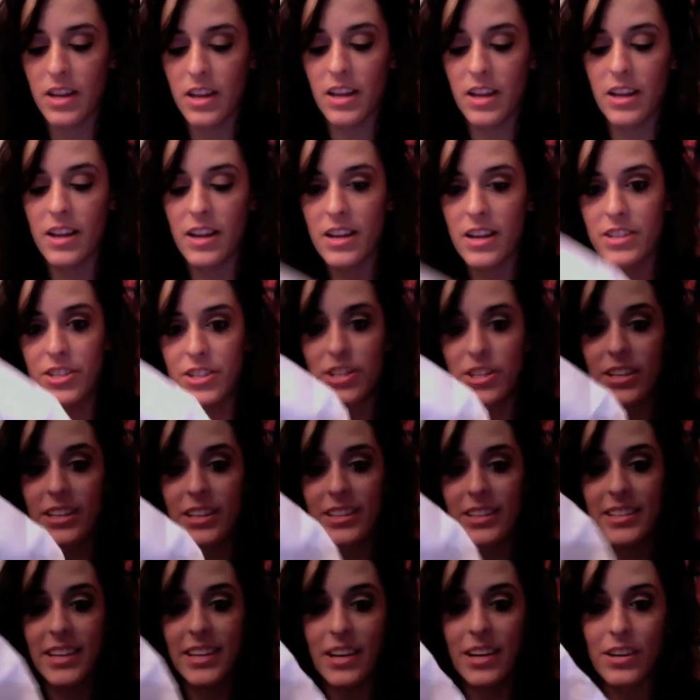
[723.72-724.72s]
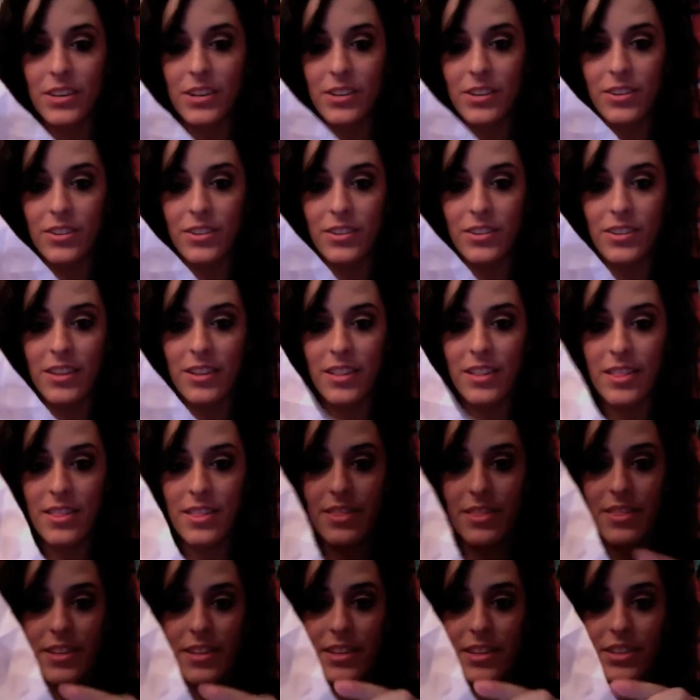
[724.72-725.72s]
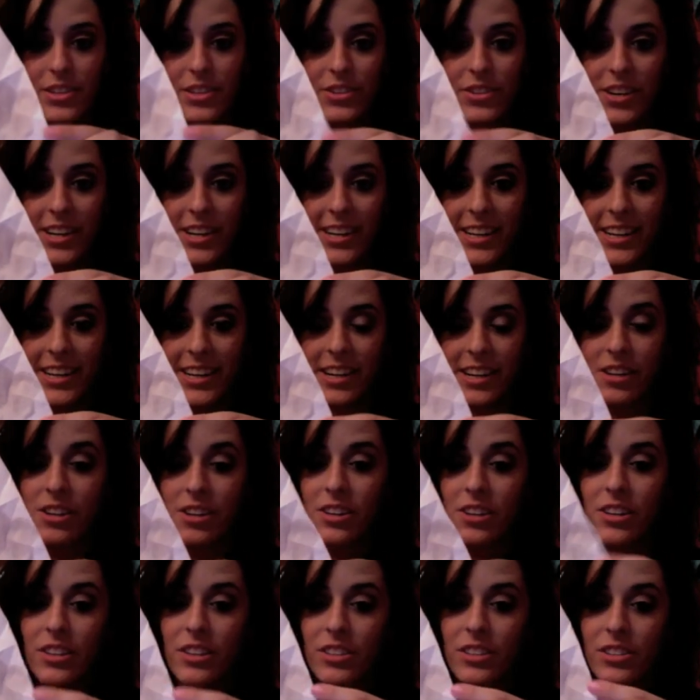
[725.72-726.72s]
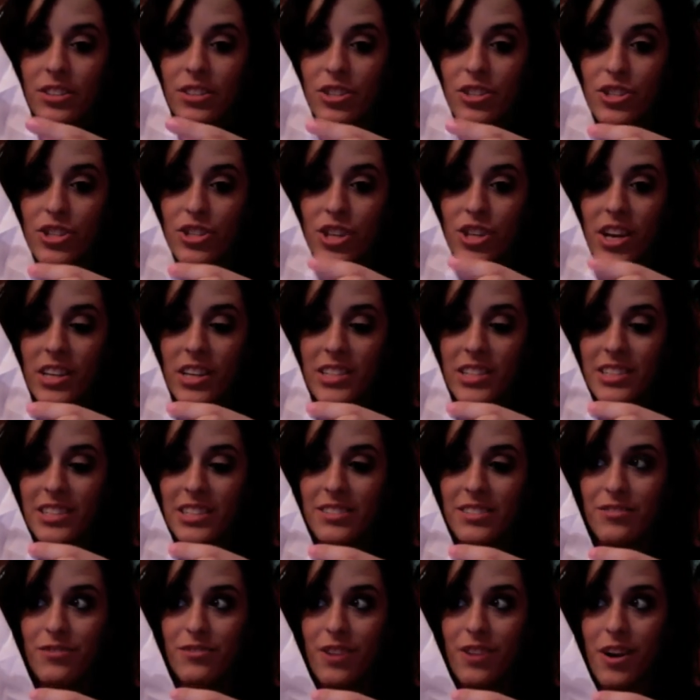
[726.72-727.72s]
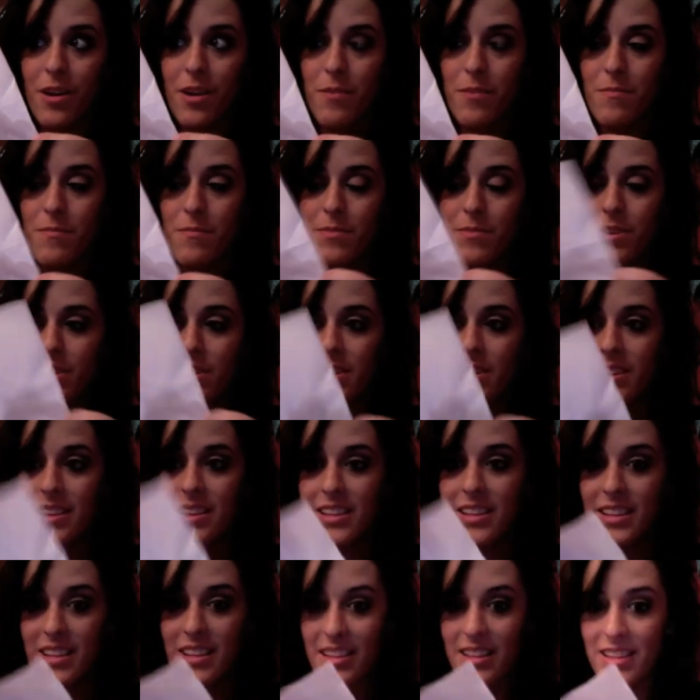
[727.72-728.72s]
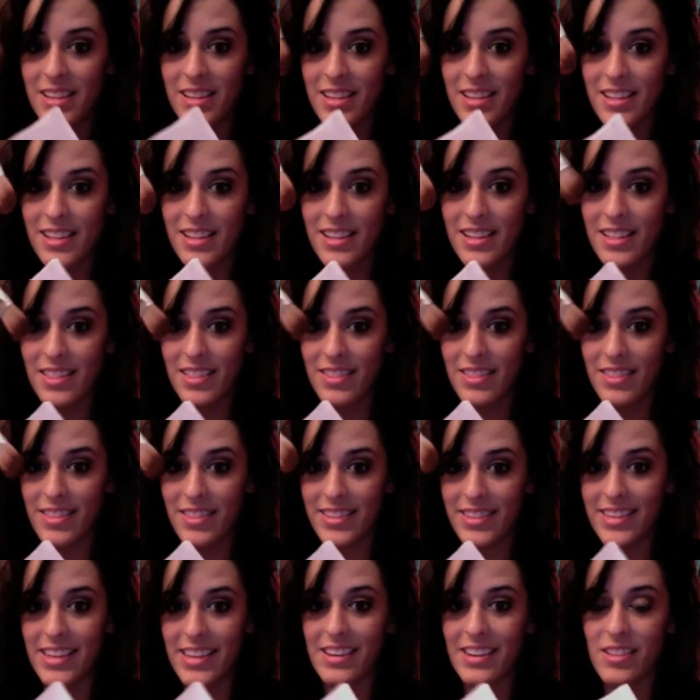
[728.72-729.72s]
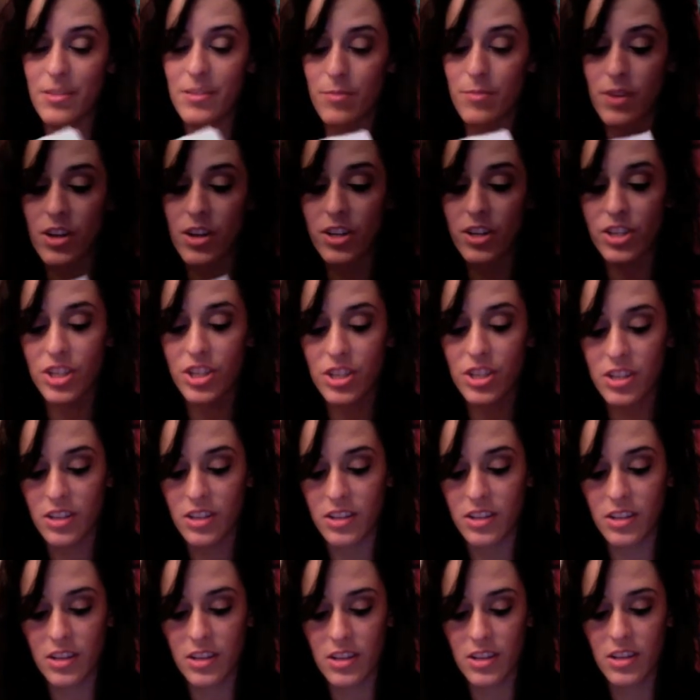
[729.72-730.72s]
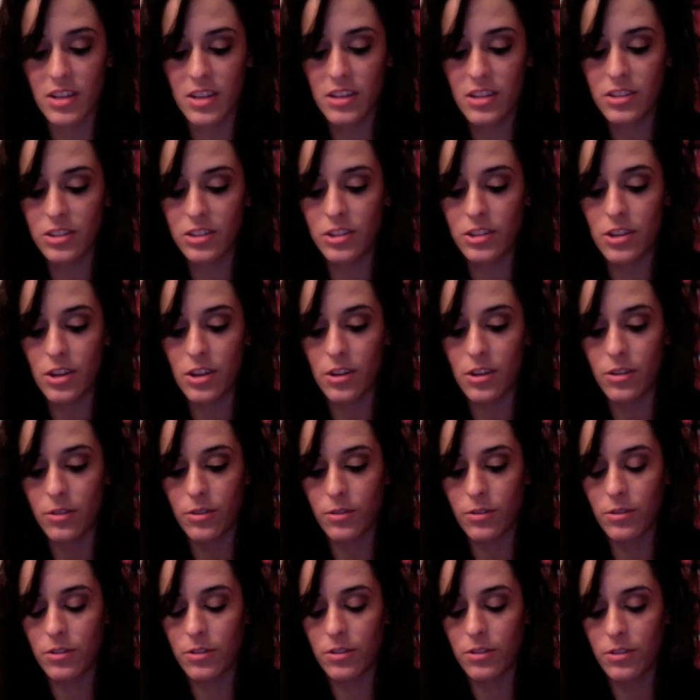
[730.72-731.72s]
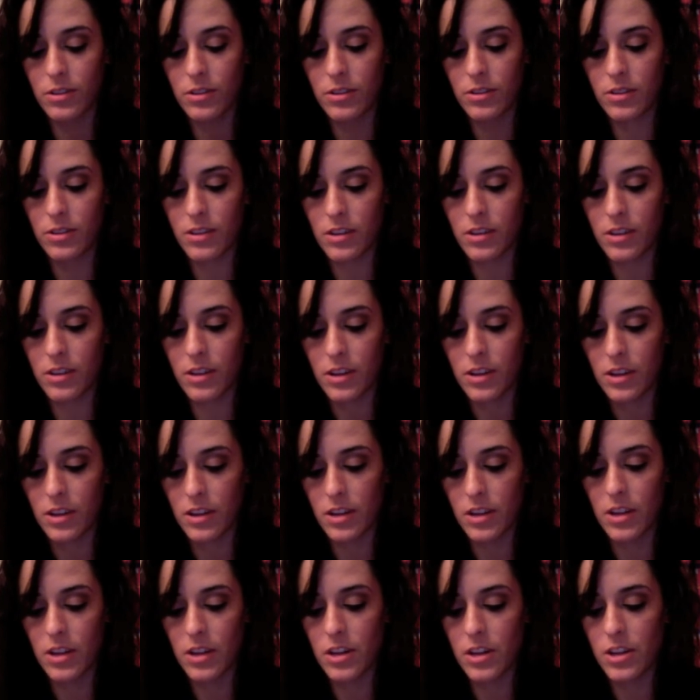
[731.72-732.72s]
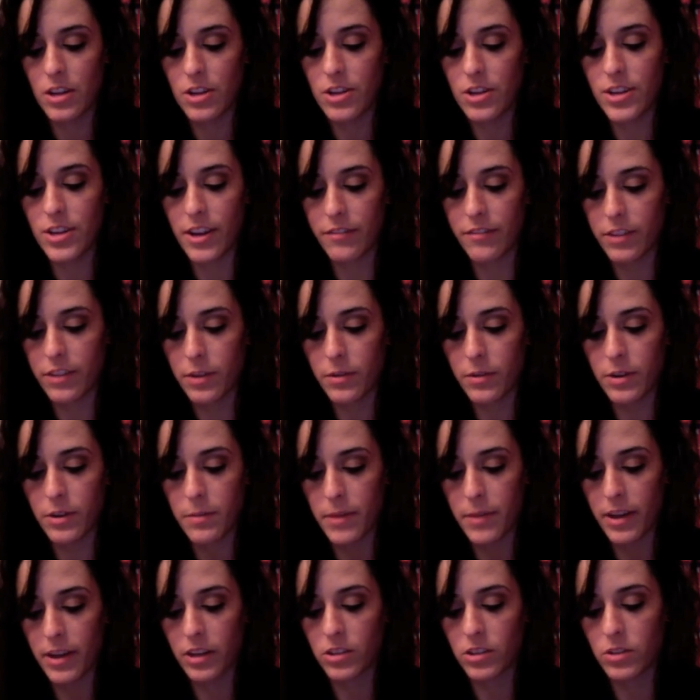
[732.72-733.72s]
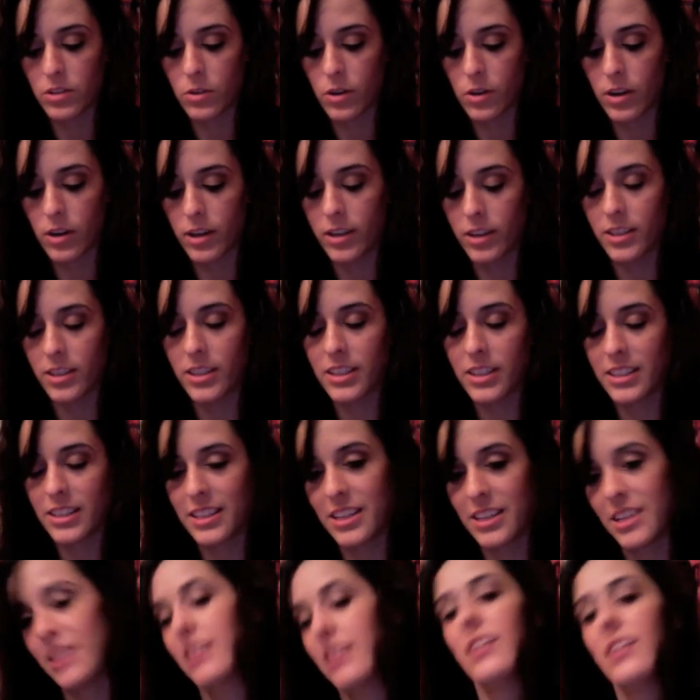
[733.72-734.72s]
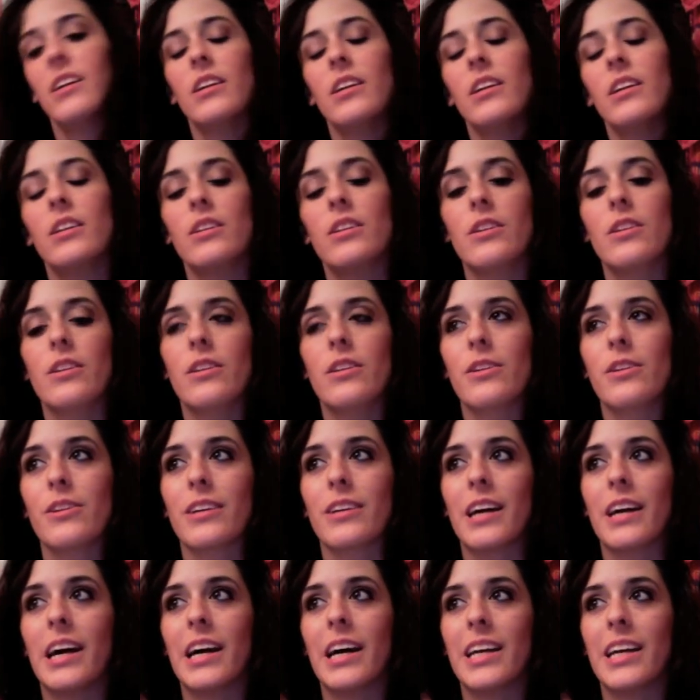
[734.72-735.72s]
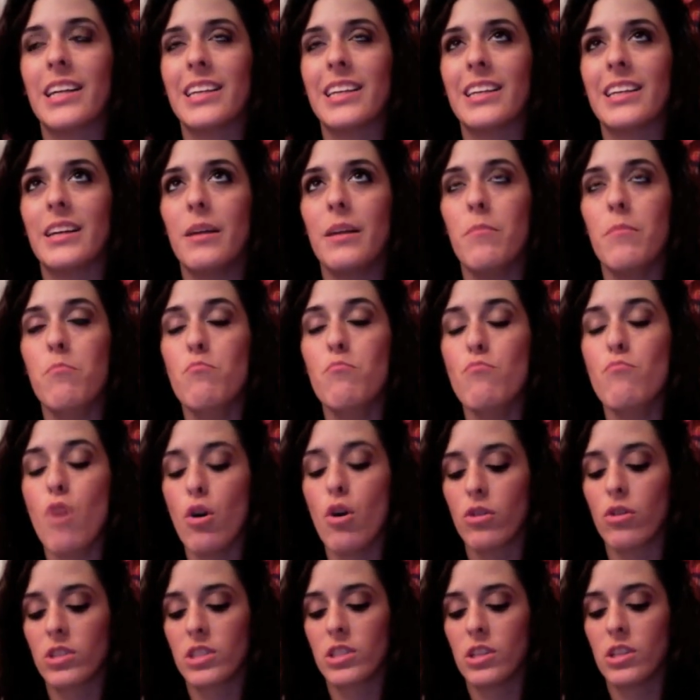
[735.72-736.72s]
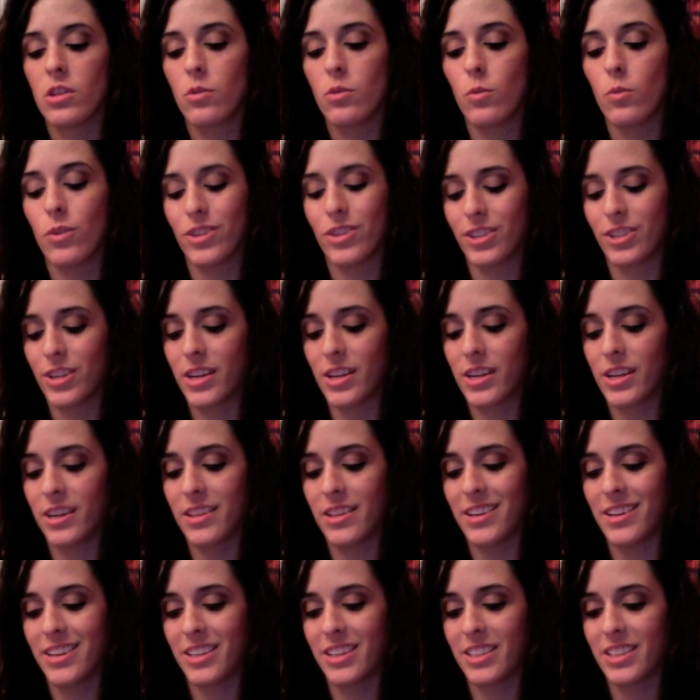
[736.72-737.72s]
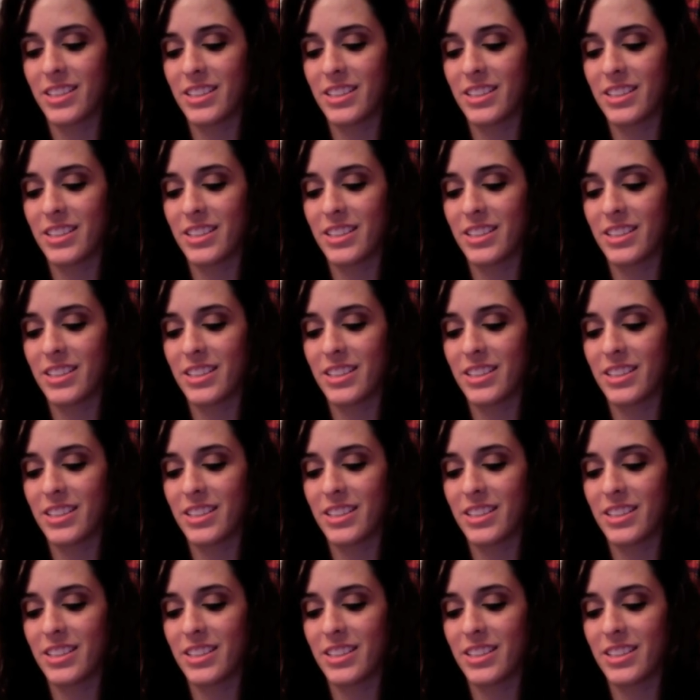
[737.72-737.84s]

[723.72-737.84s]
As you can tell, this right here is just from this end of the brush. So you definitely want to make sure you got most of the water out of there.